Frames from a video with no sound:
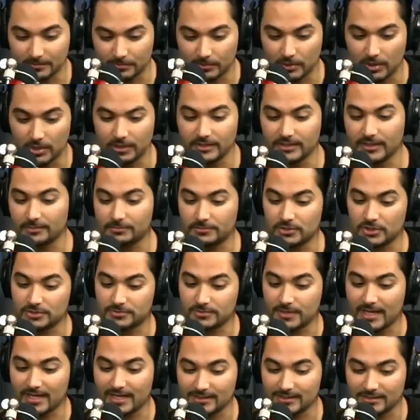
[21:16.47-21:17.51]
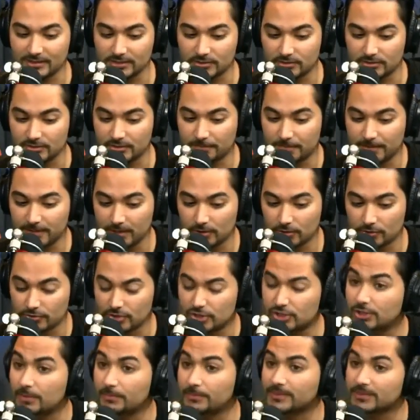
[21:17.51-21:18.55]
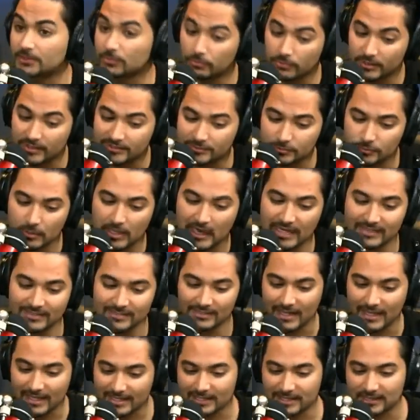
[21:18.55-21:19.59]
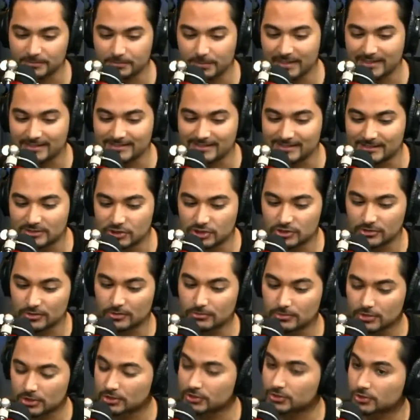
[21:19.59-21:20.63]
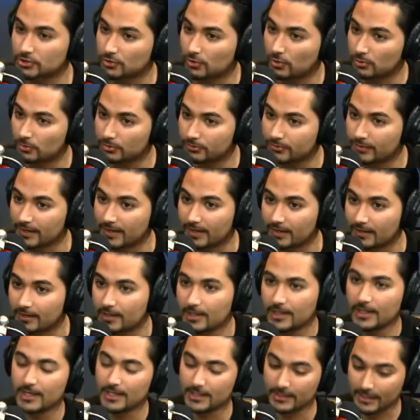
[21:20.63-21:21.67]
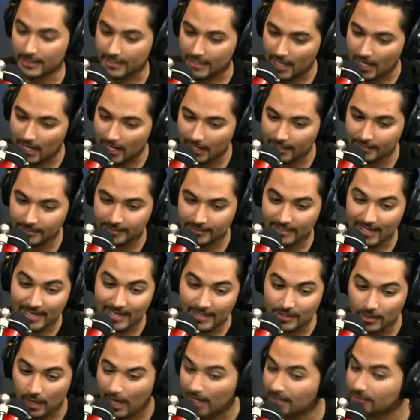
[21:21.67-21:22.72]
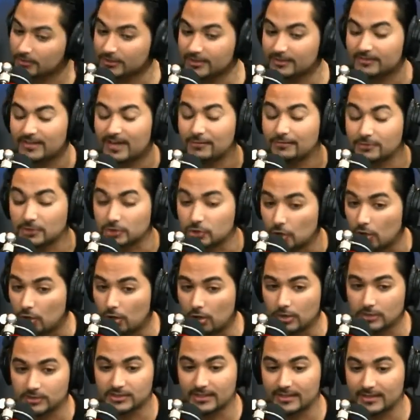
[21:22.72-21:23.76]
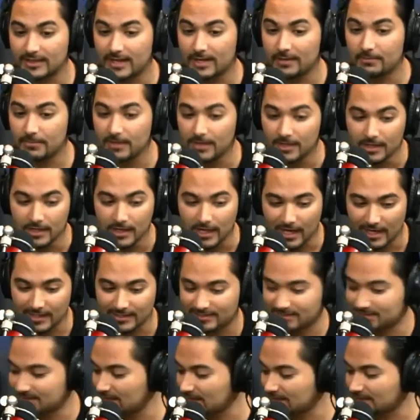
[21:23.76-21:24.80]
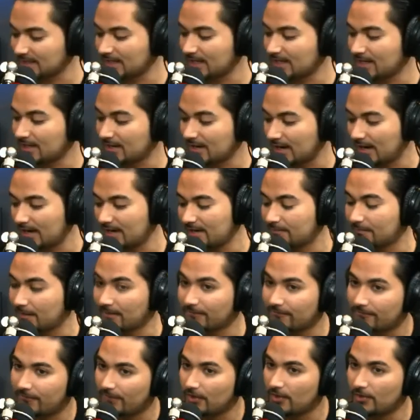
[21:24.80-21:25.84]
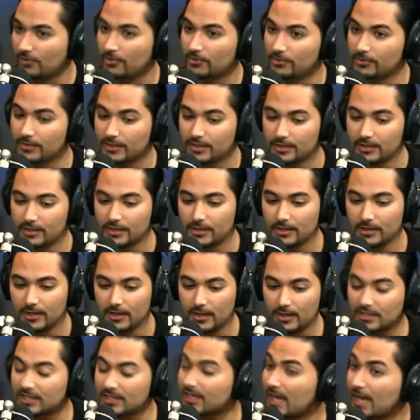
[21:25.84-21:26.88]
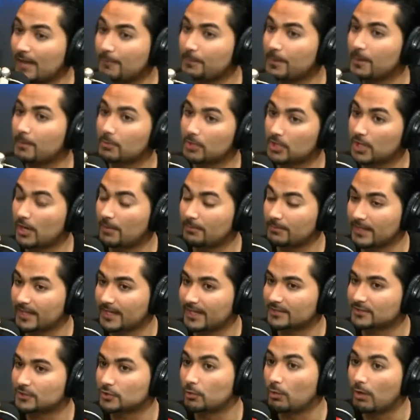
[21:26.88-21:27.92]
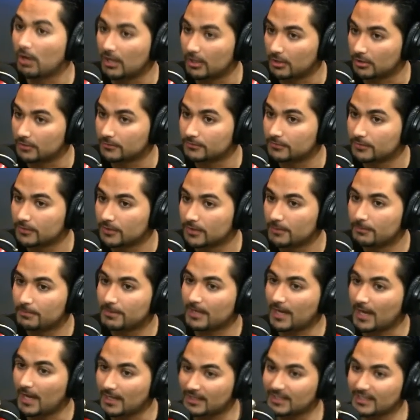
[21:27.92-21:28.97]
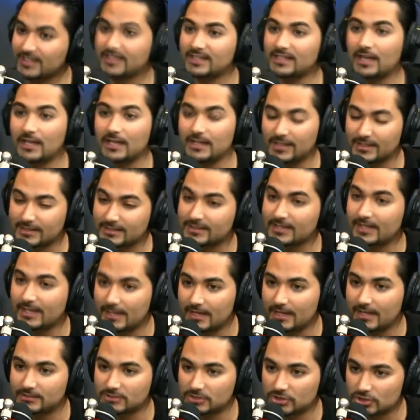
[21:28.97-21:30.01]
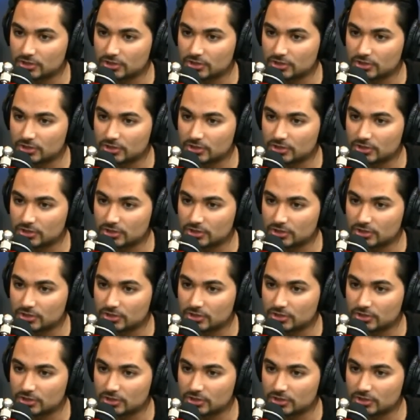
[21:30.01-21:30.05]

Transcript: the bar and they just take out the the Pinot Grigio. But the reason why I like it is because it's so controlled there. Like I they I don't even have to talk to them. I sit there. I have my phone, and then I have people come like at twelve. But I like I like to get a head